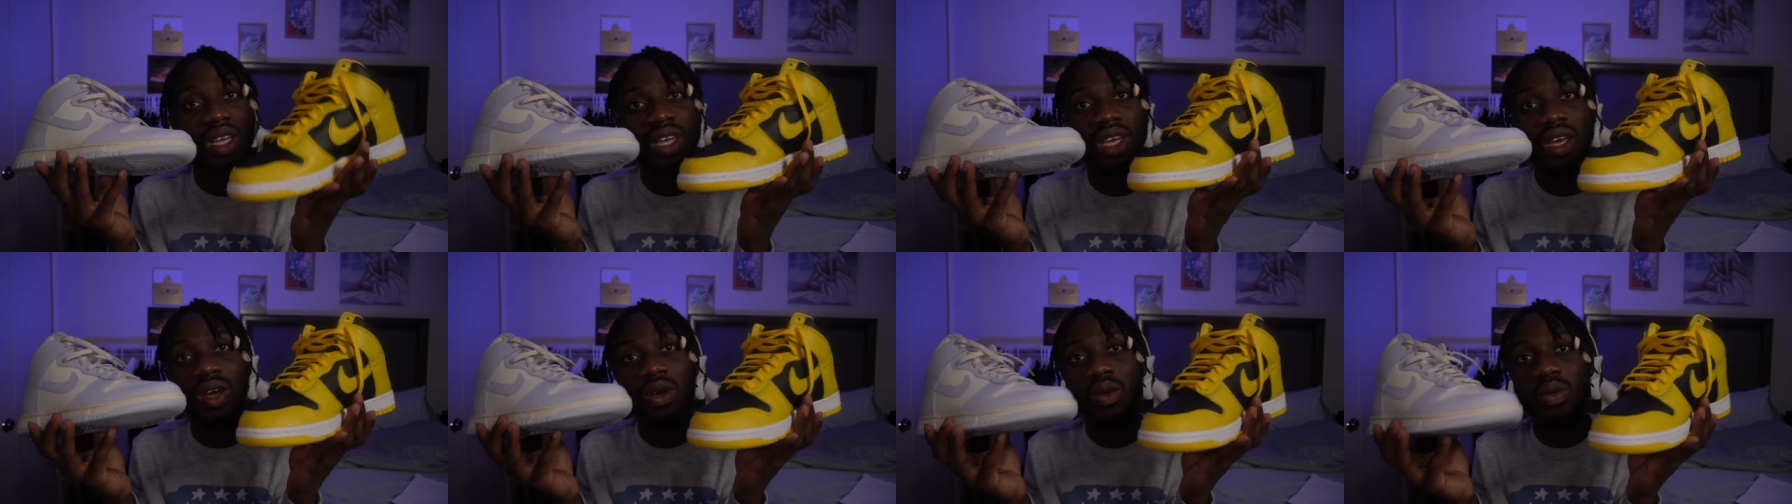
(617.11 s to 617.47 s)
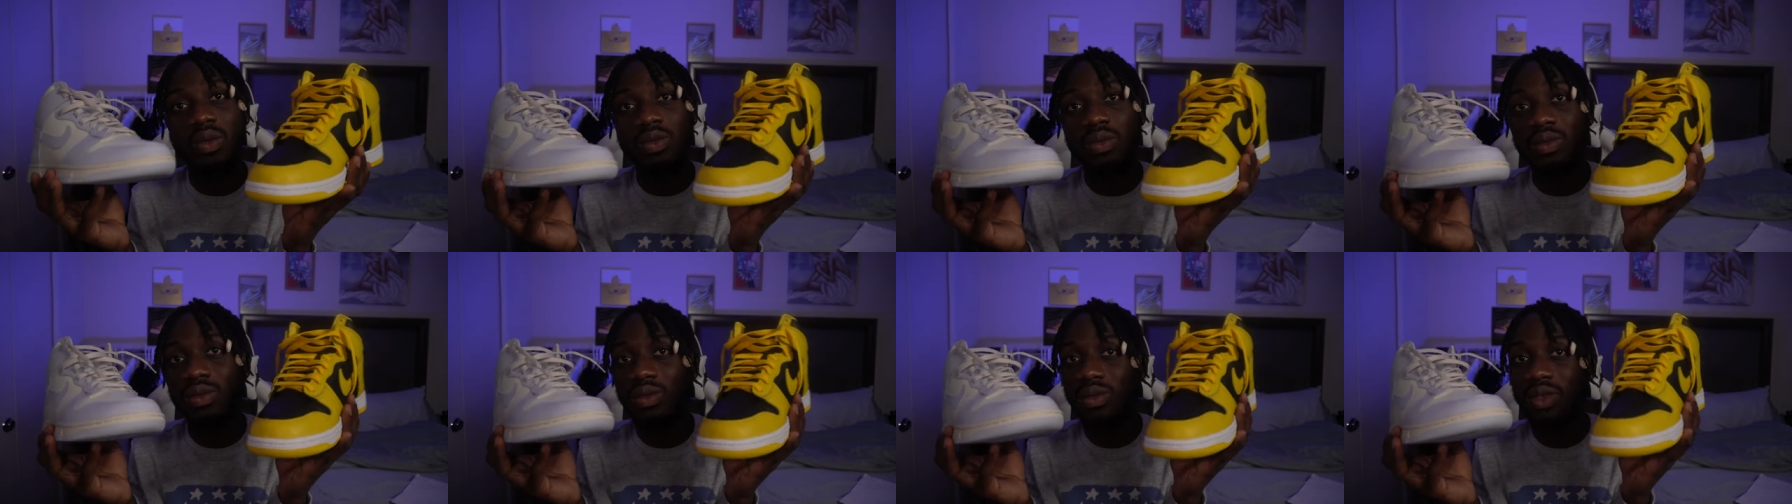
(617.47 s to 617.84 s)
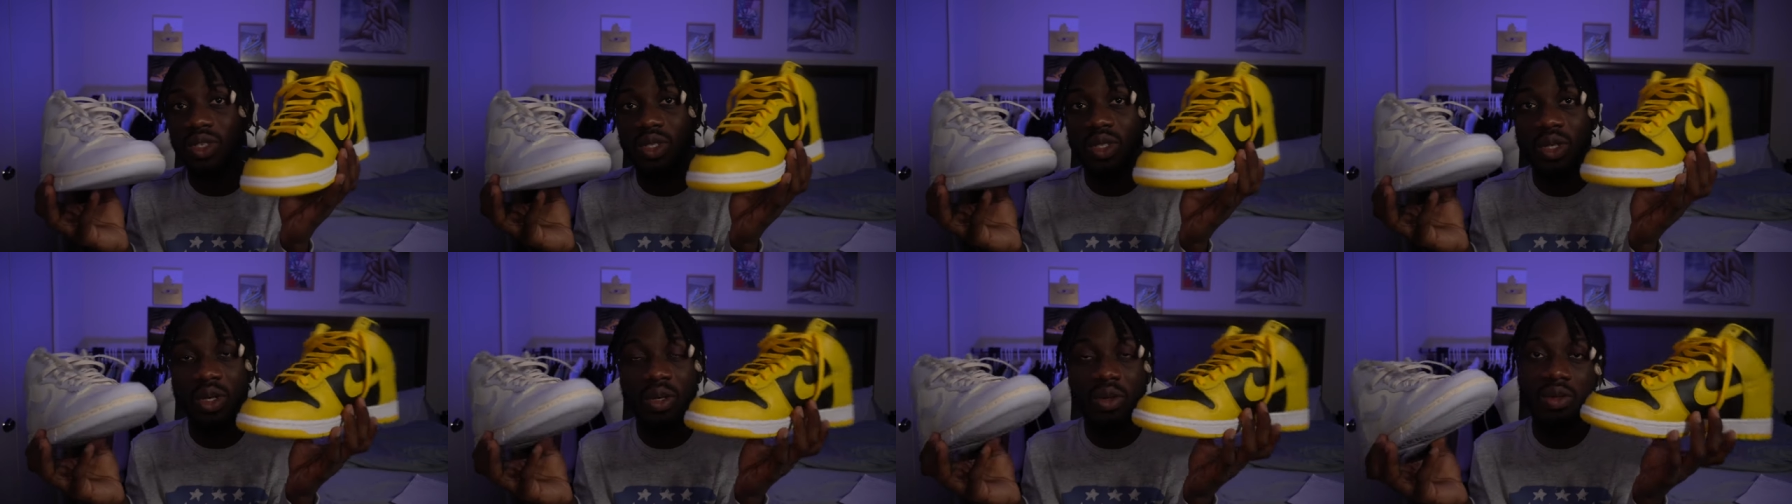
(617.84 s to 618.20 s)
and
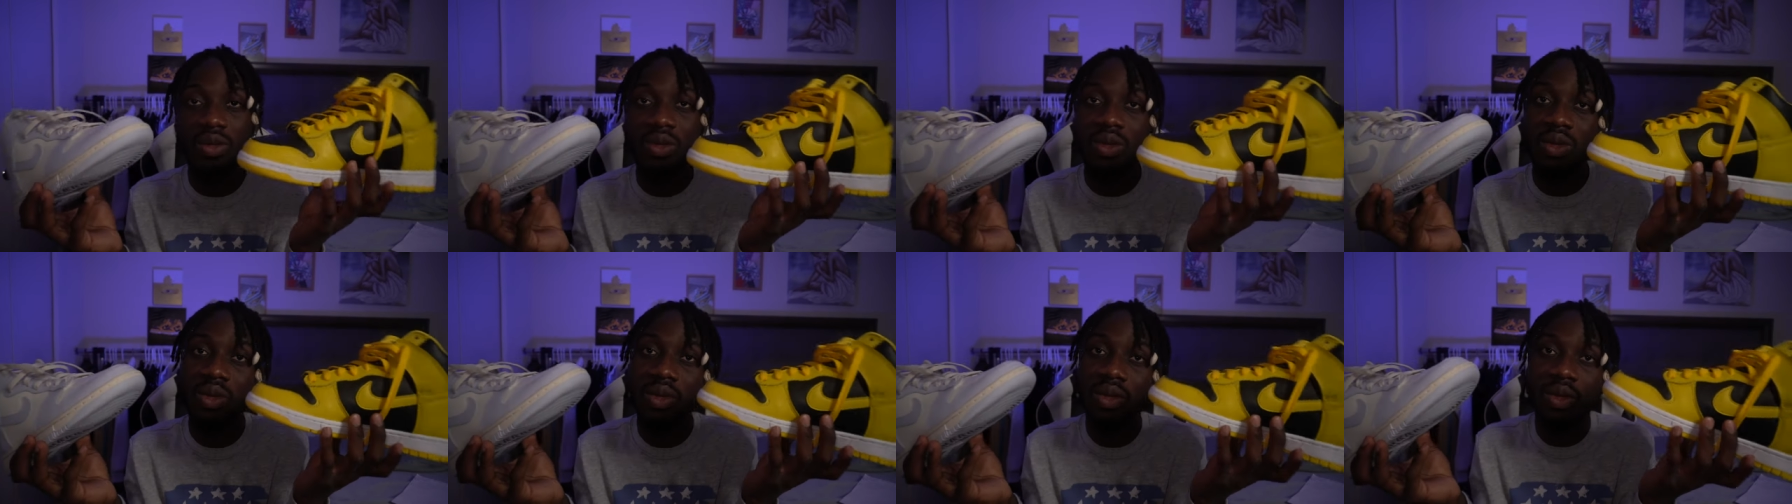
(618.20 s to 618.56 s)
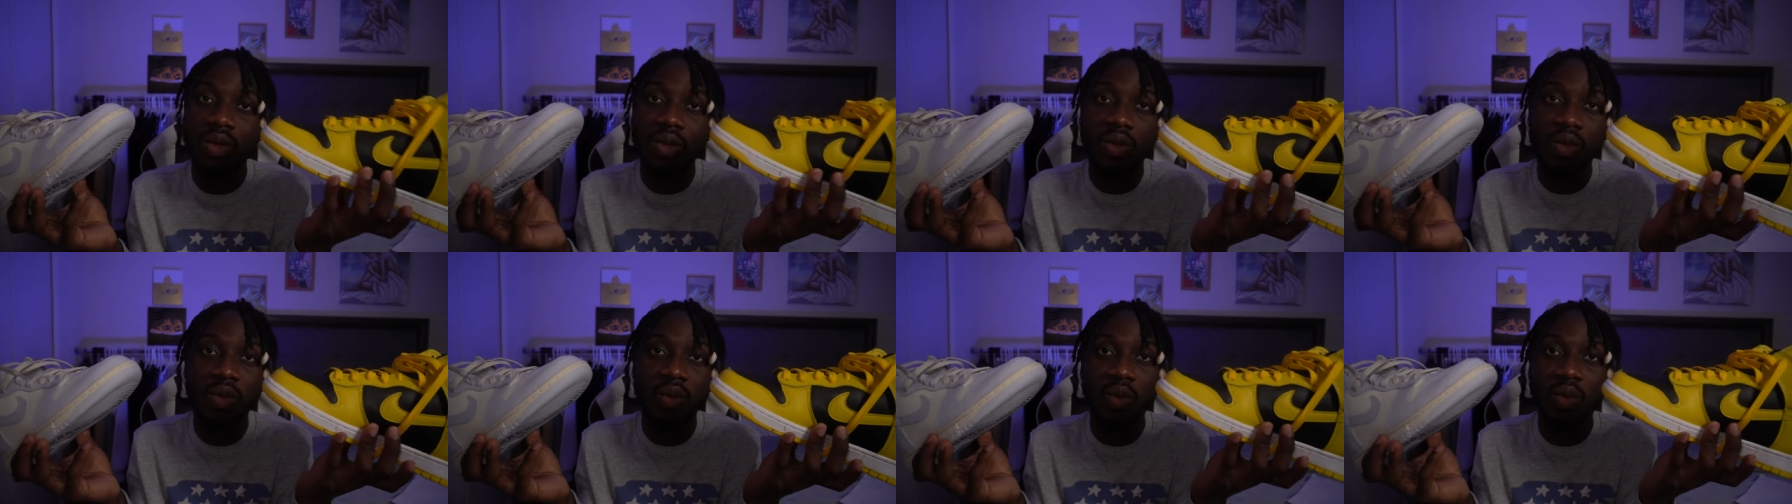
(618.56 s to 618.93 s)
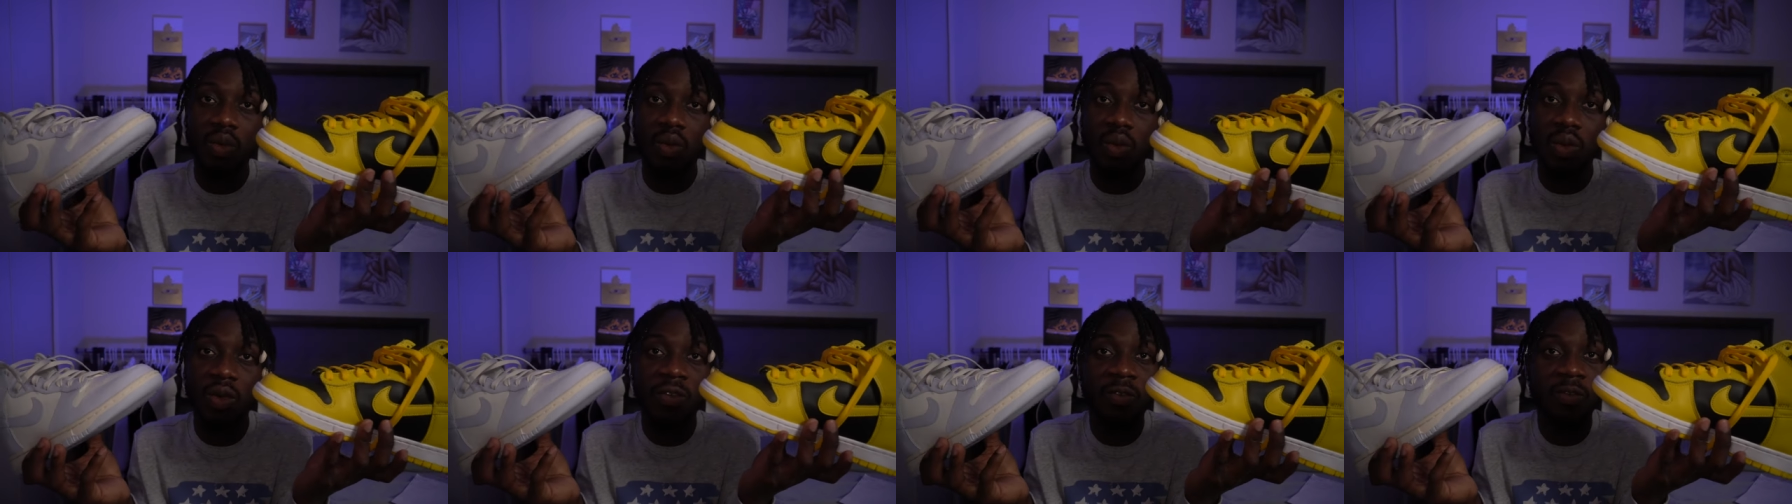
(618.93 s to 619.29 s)
you know
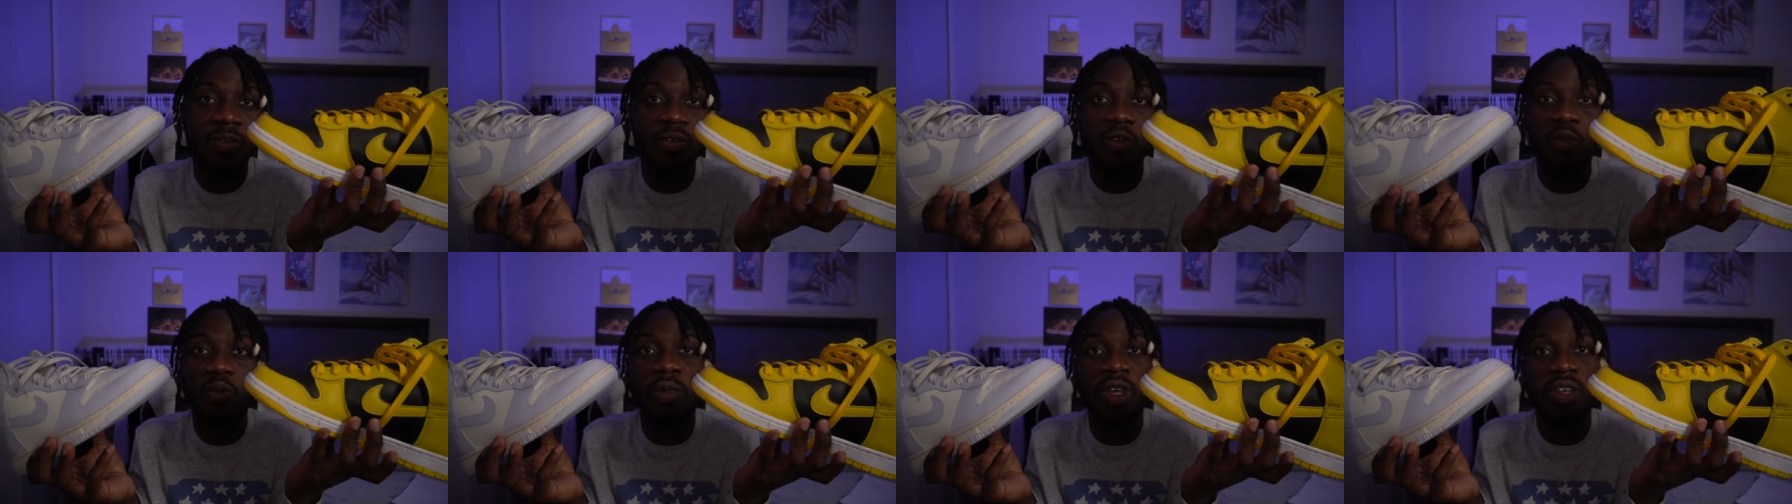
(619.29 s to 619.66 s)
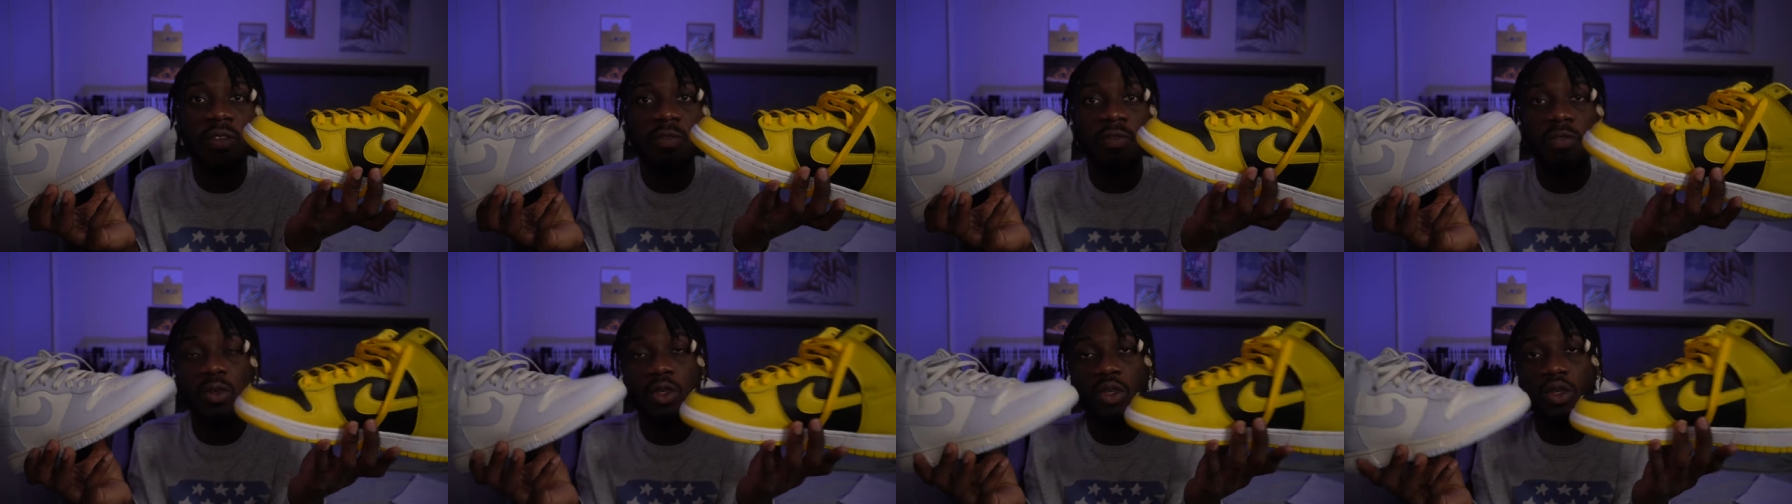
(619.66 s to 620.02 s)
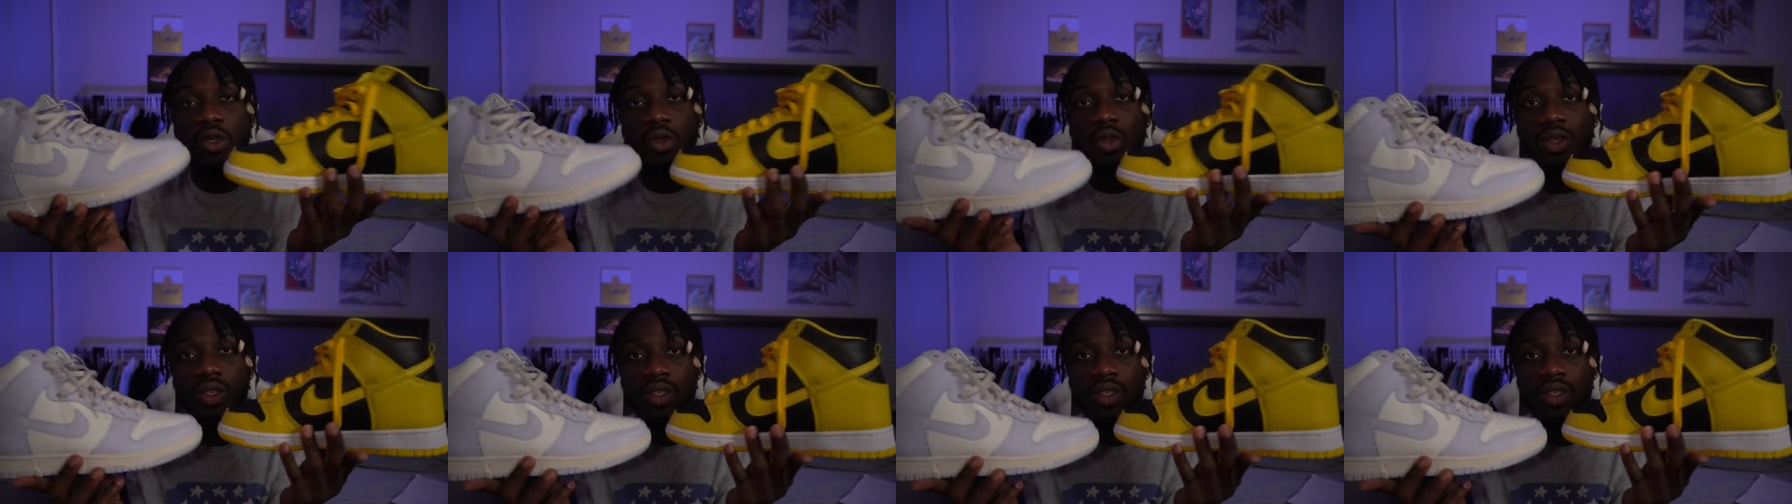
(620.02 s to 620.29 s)
what feels best for you.